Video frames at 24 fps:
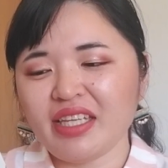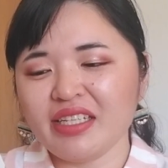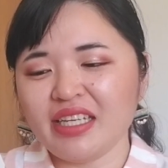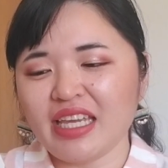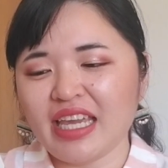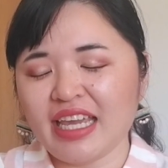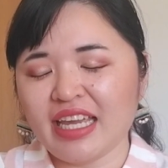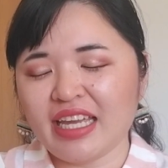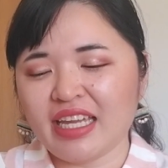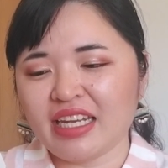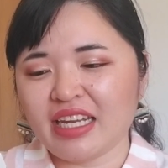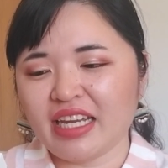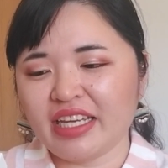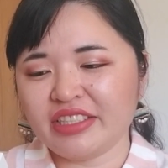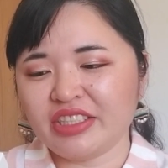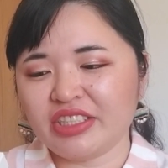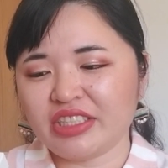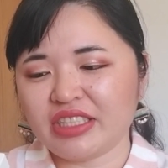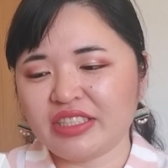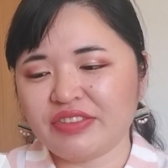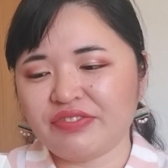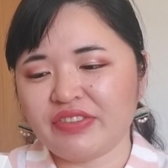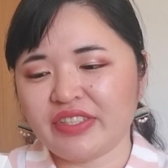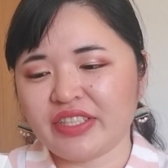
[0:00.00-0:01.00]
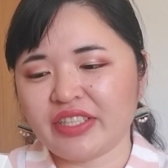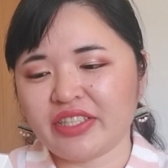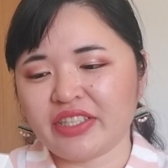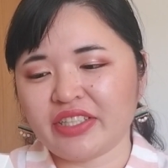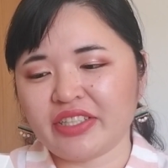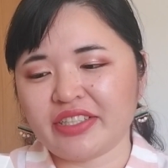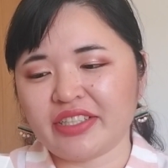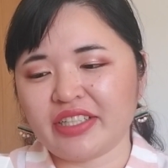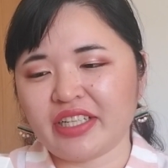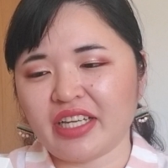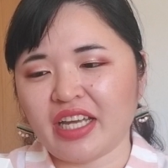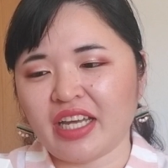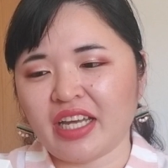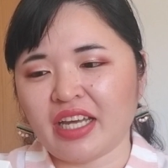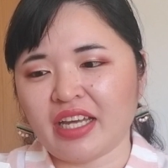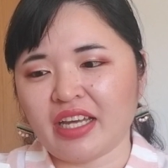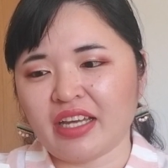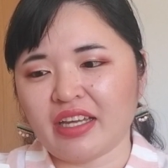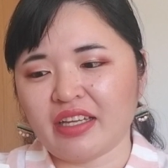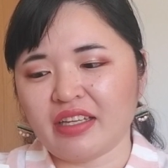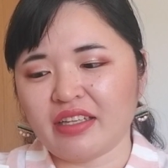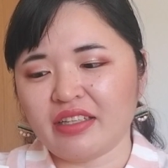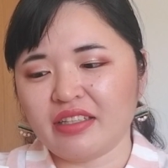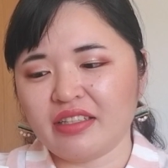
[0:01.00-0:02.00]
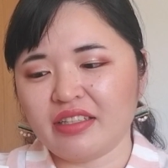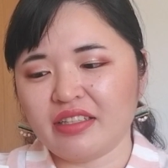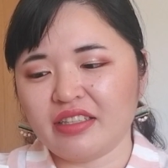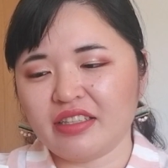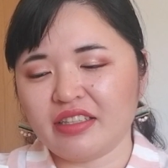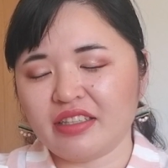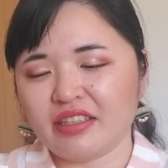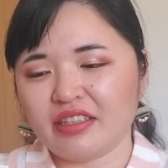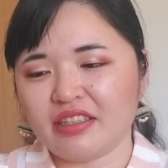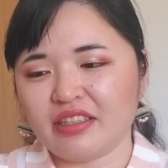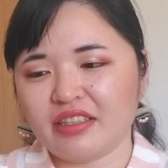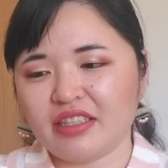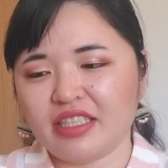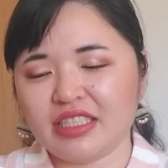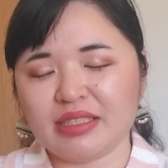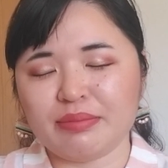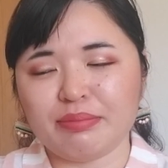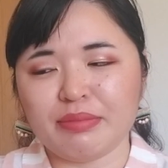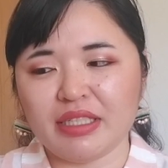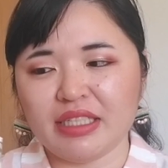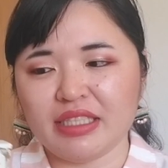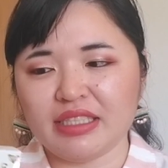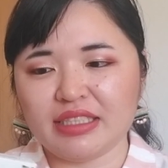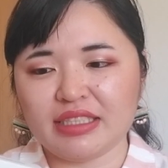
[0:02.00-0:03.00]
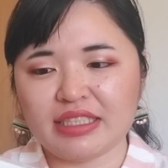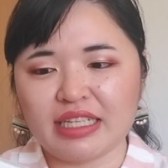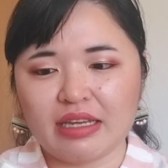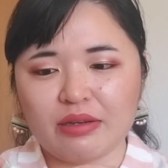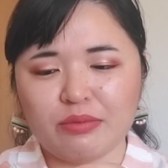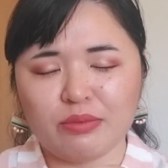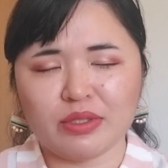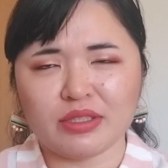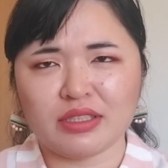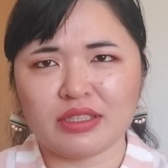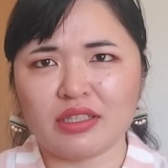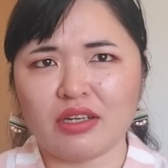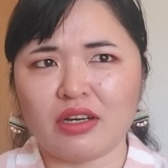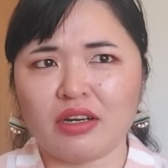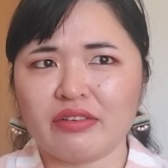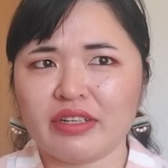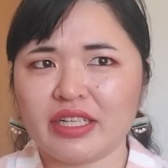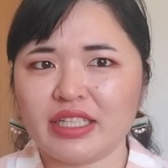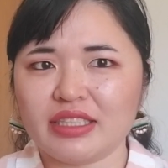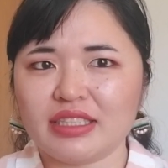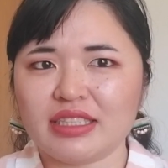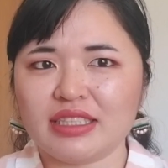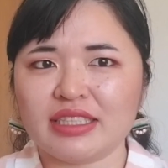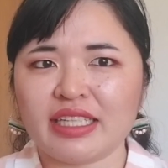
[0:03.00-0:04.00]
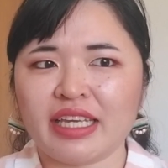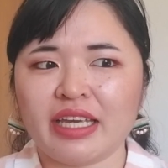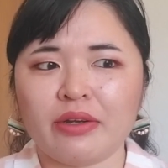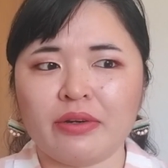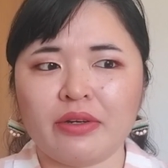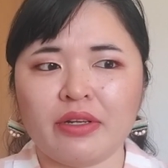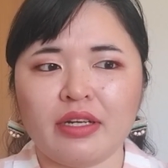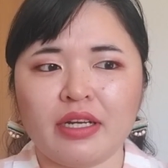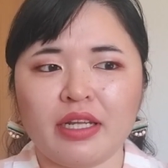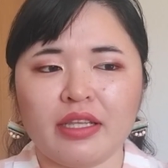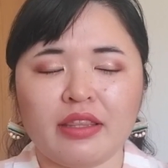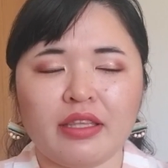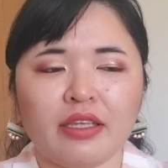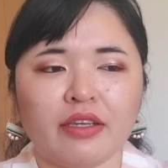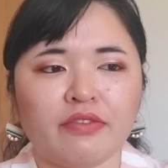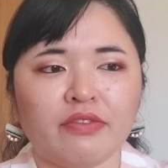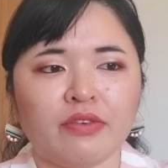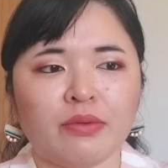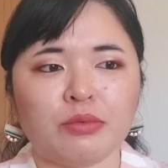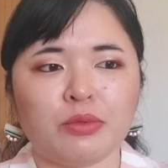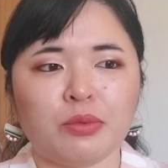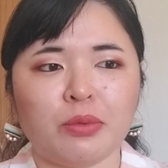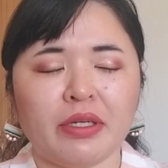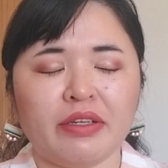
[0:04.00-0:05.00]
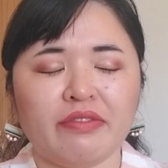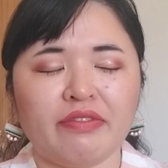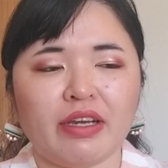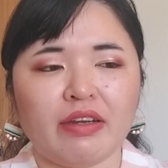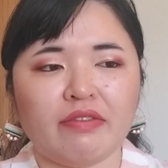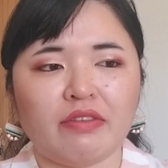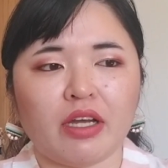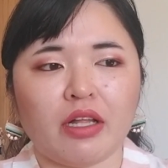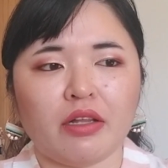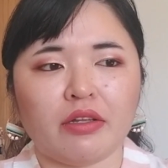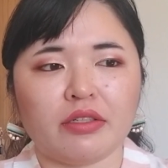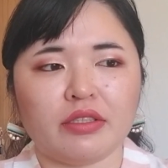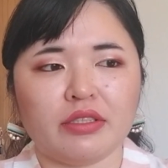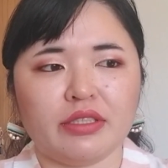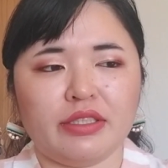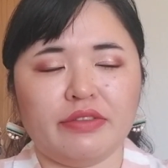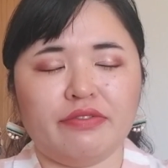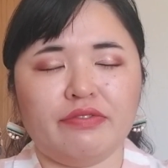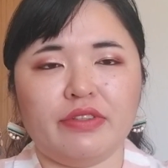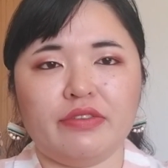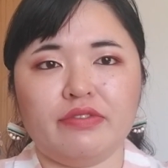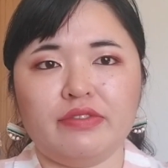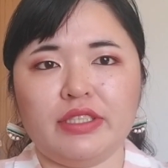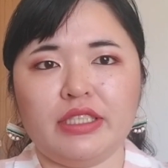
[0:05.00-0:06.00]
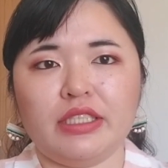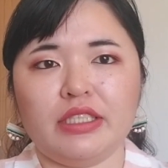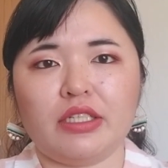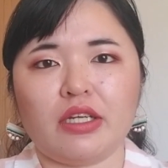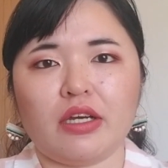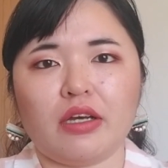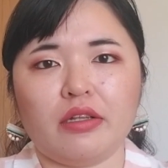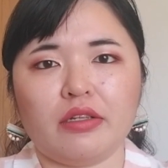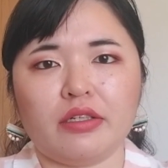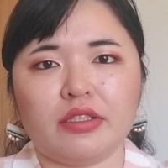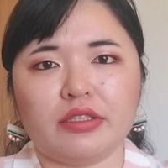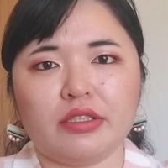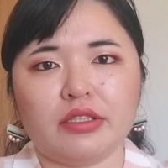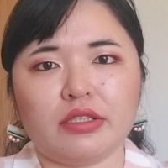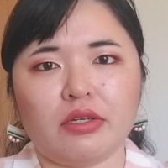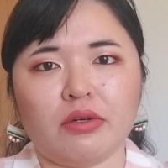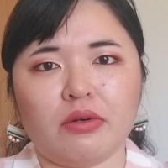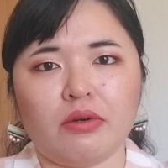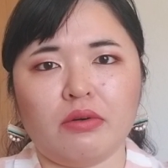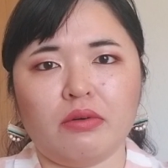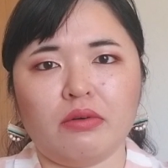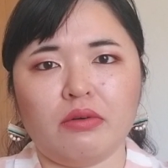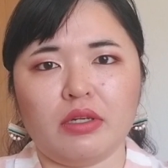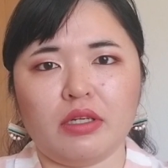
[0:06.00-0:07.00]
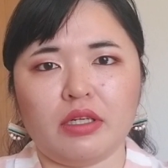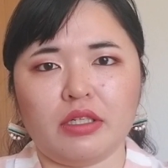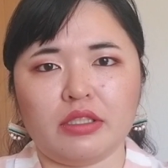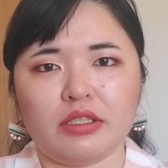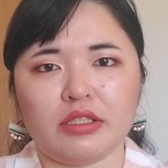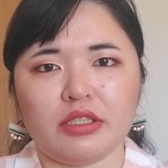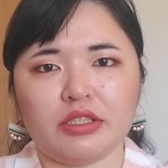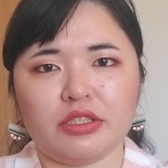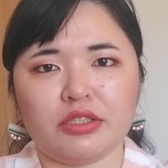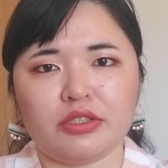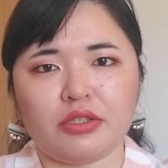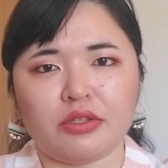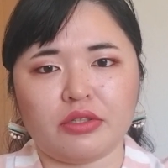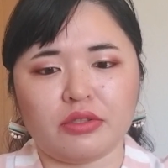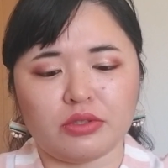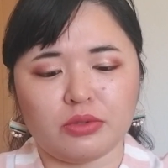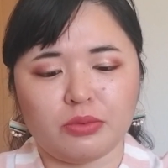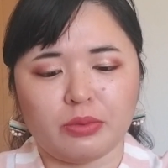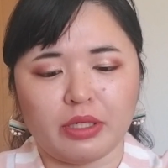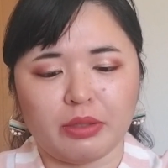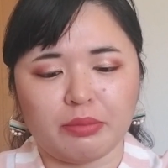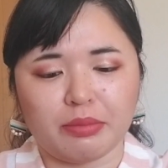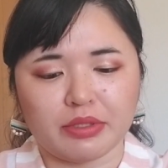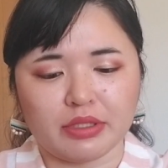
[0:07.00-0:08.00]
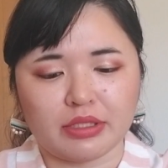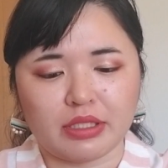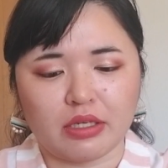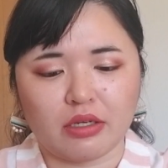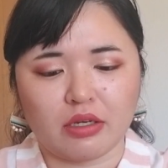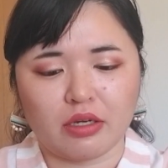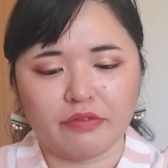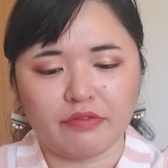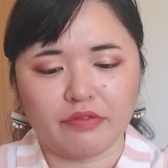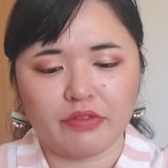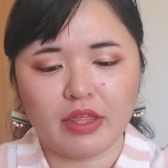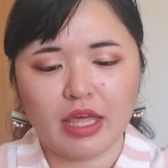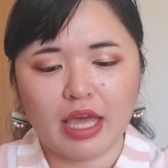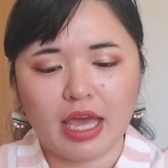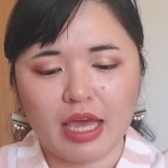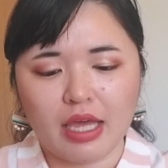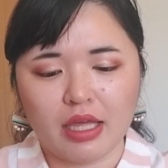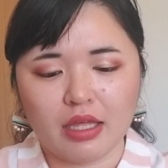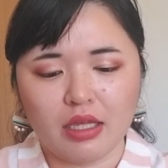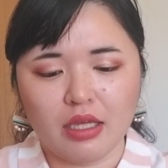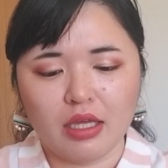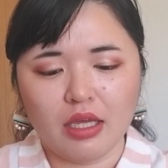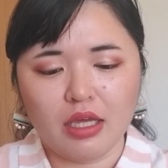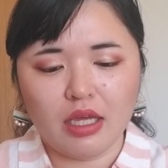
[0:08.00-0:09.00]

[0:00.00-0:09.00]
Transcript: and I just figured this mini set was already discounted, I think, from $25 to $15, so an additional 20% off that.